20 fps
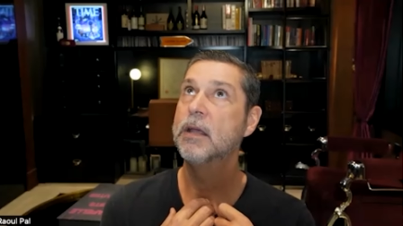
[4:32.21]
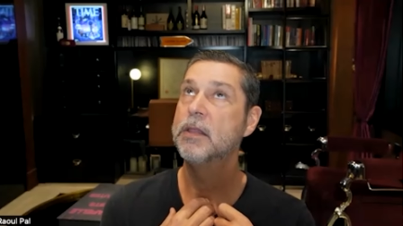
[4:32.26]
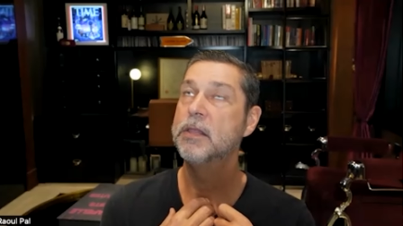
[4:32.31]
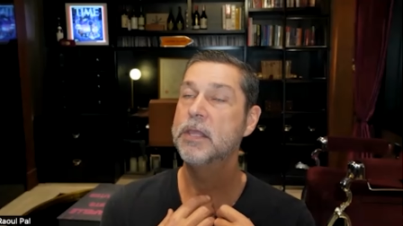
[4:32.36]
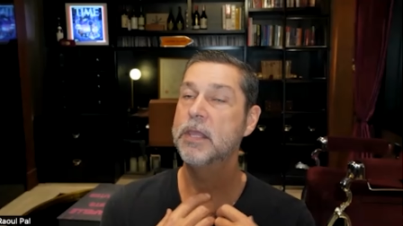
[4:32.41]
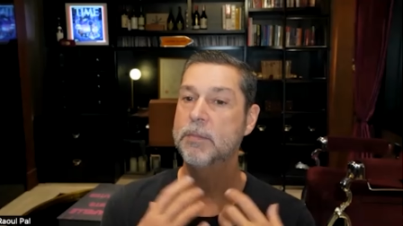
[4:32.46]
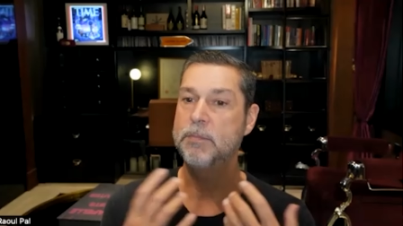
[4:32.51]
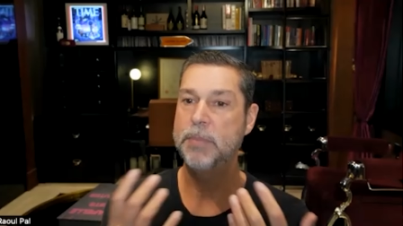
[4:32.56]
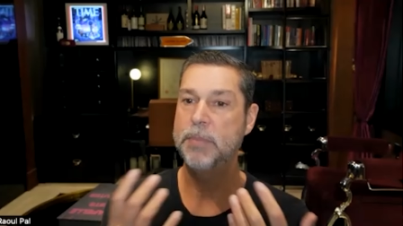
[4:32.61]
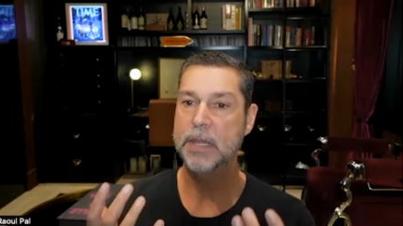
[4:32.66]
the
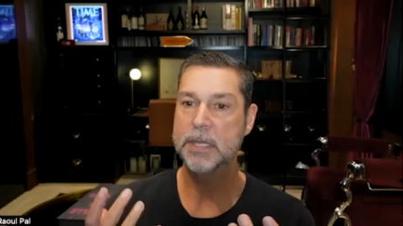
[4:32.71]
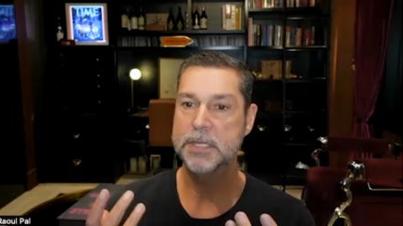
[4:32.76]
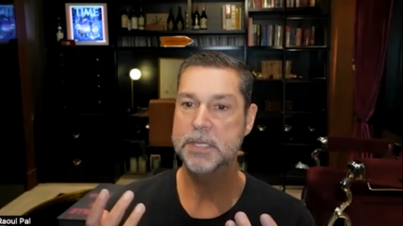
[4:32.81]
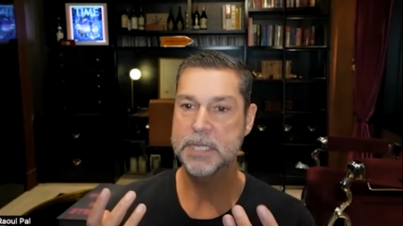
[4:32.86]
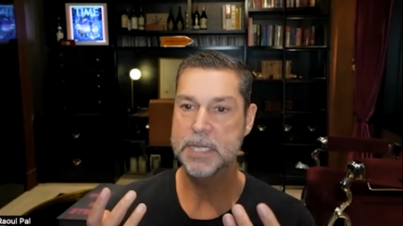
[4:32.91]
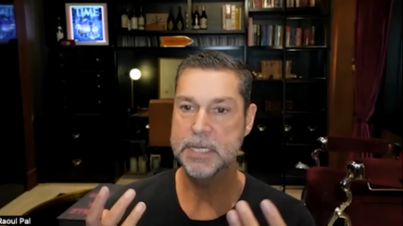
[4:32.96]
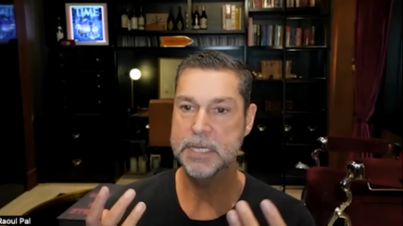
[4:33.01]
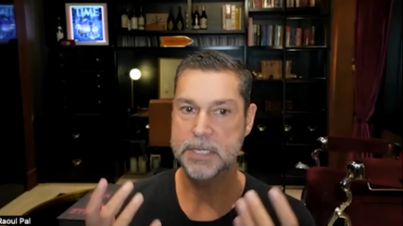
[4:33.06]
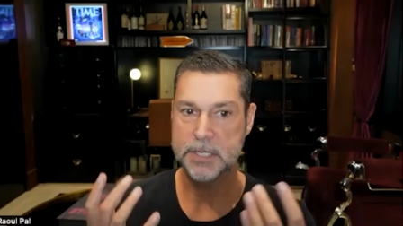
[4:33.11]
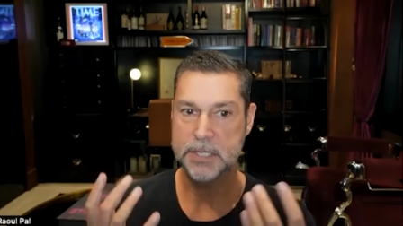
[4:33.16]

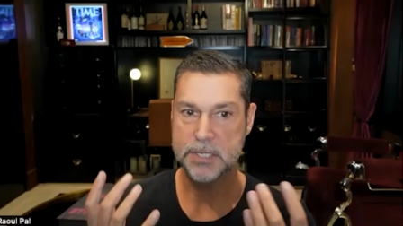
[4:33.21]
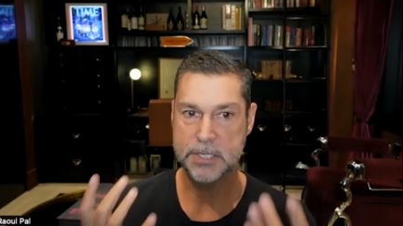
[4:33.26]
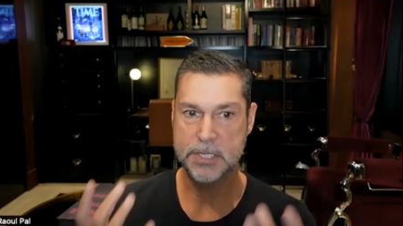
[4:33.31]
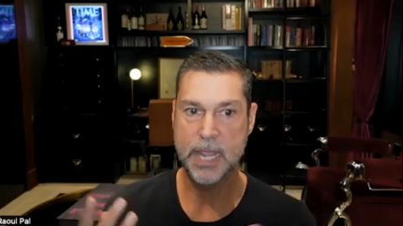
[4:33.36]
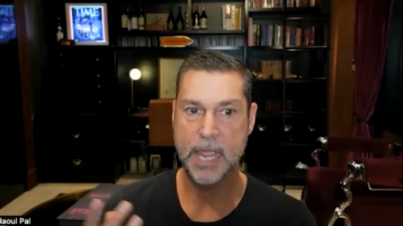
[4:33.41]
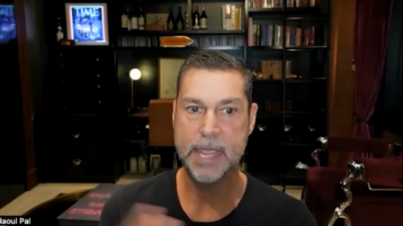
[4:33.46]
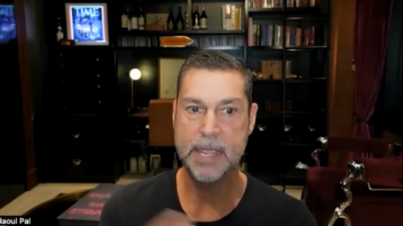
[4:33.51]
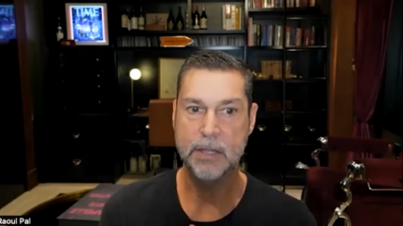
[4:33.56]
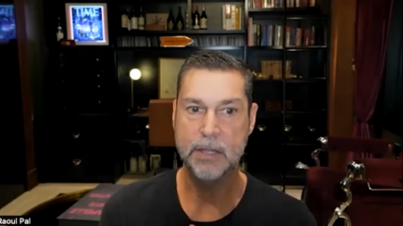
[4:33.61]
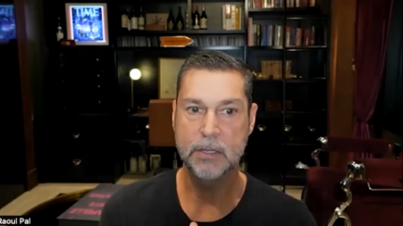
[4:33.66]
ability to
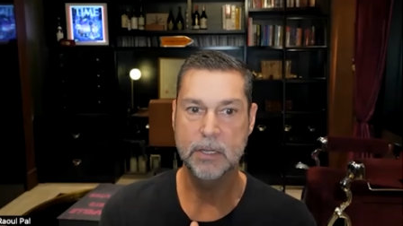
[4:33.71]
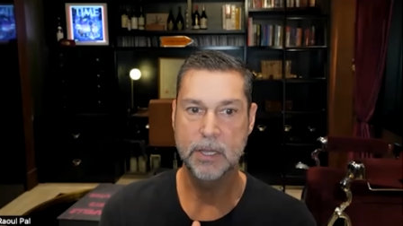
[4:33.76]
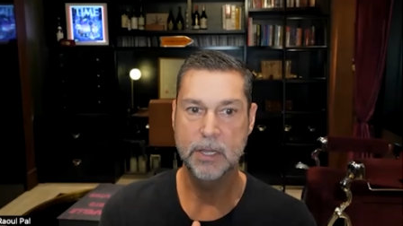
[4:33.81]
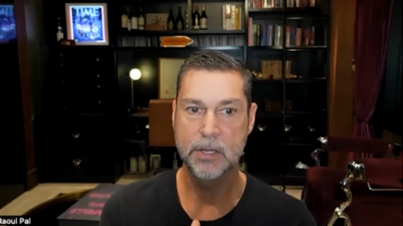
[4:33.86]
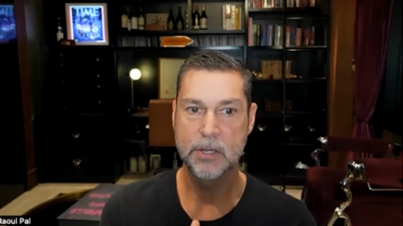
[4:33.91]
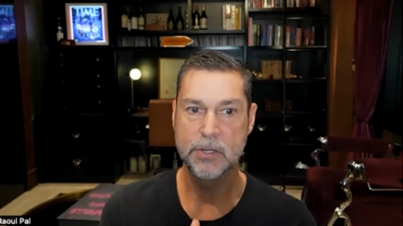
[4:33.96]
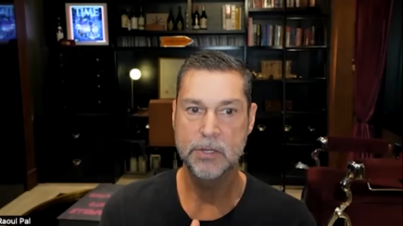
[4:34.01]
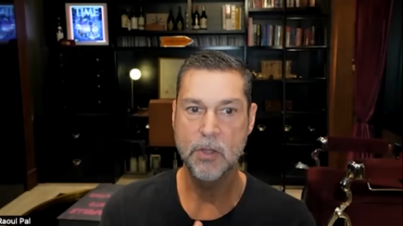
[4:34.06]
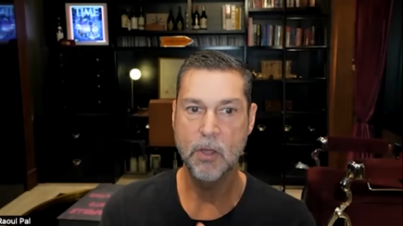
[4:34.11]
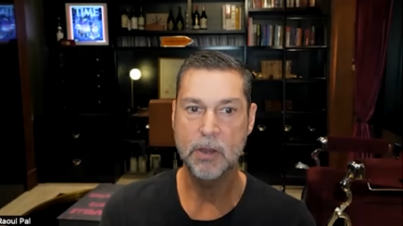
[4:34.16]
scale
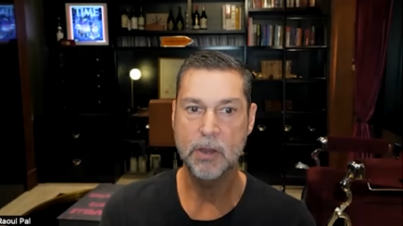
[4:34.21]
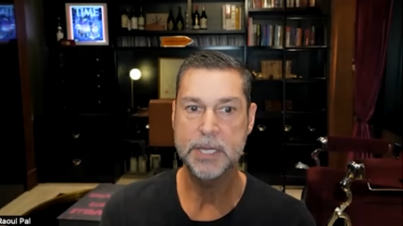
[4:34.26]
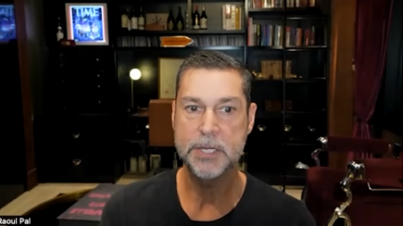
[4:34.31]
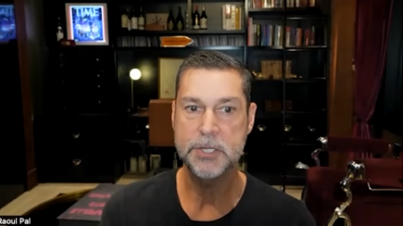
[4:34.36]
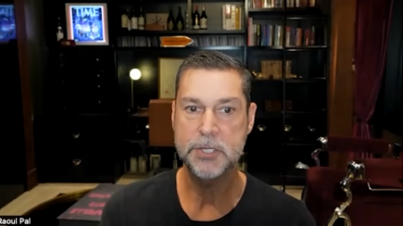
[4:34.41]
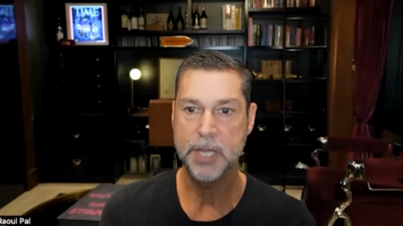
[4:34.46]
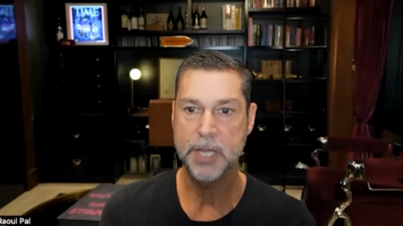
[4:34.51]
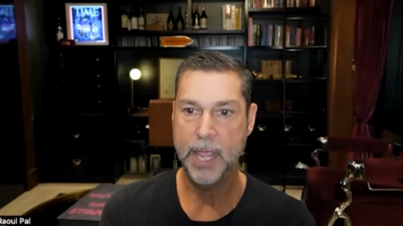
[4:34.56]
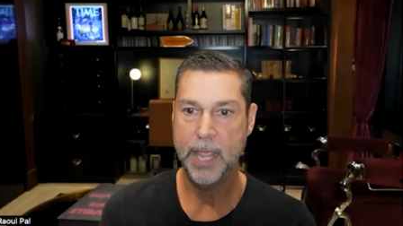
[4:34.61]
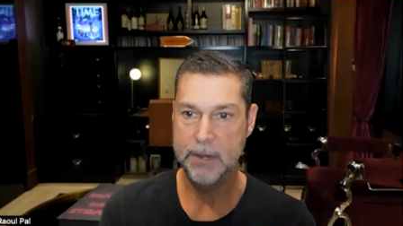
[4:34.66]

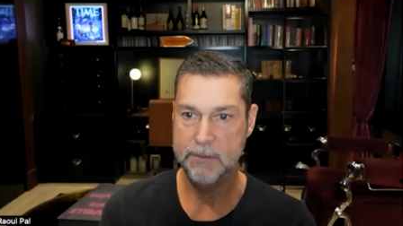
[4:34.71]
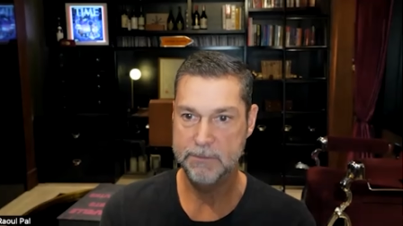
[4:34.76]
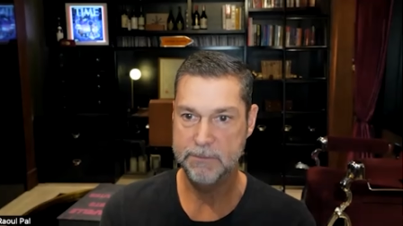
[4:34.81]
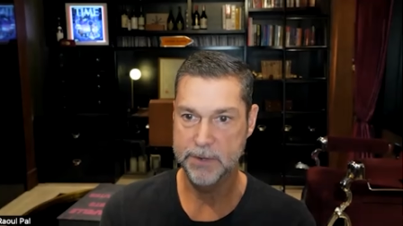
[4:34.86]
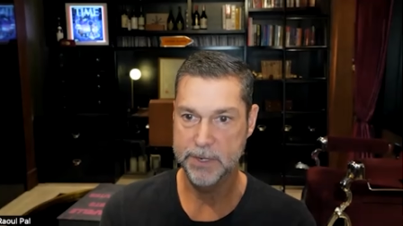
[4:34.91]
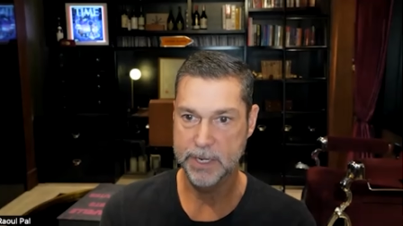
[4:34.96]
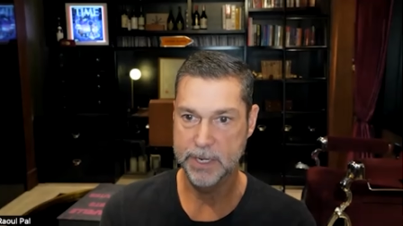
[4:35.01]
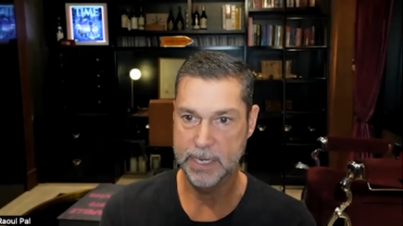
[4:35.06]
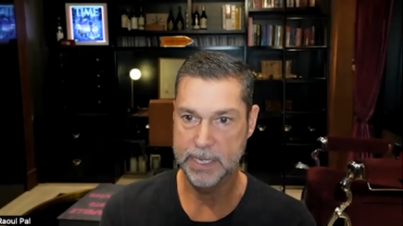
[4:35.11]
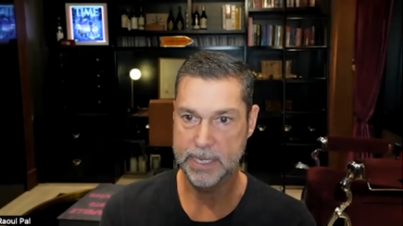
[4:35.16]
knowledge
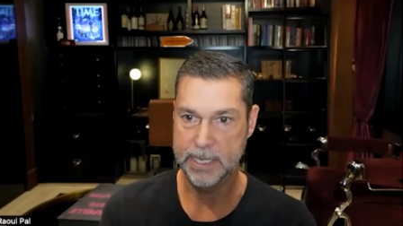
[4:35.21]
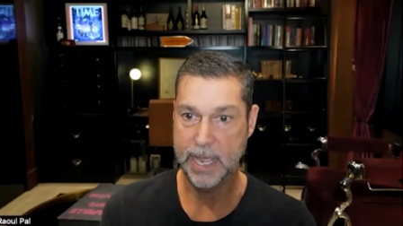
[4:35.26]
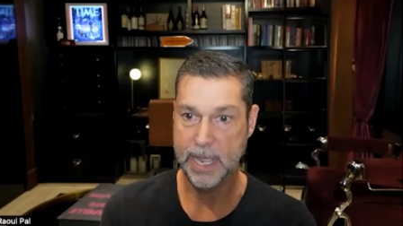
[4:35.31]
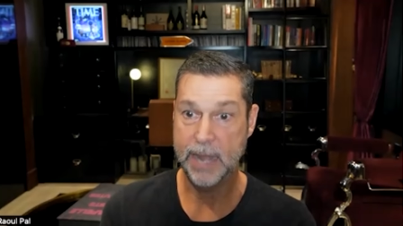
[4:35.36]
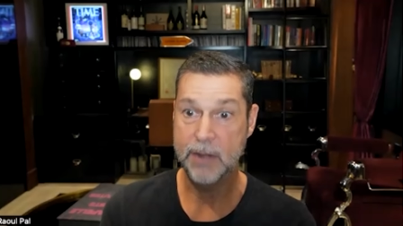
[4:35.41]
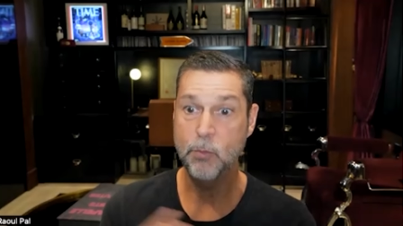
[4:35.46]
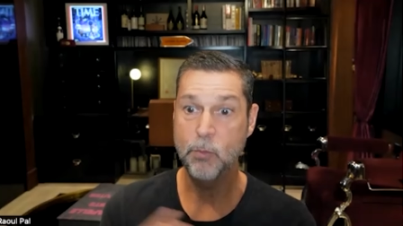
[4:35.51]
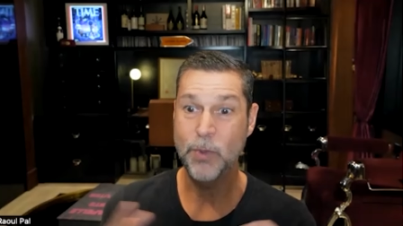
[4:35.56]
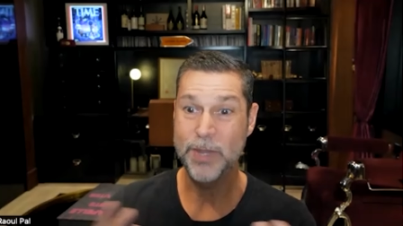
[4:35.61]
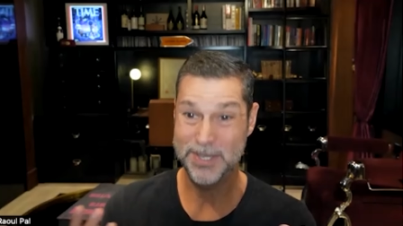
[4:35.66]
infinitely
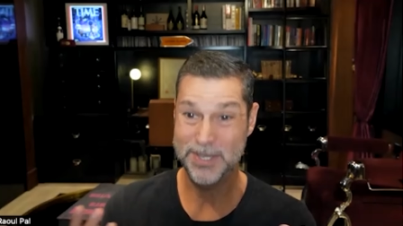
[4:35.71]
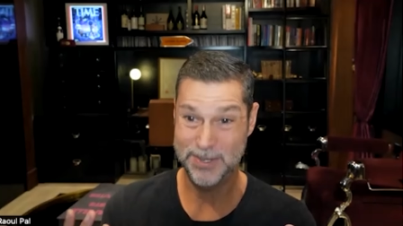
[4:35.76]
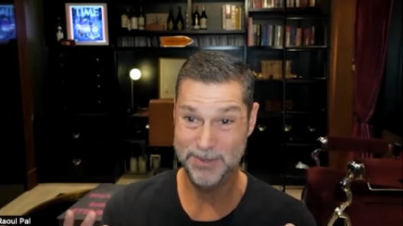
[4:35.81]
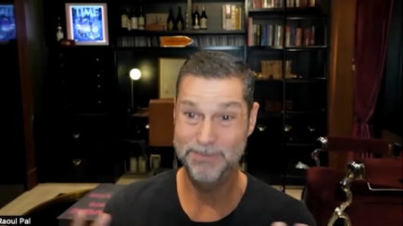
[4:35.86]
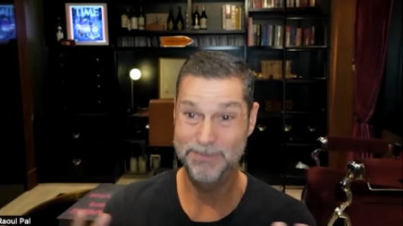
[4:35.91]
and wisdom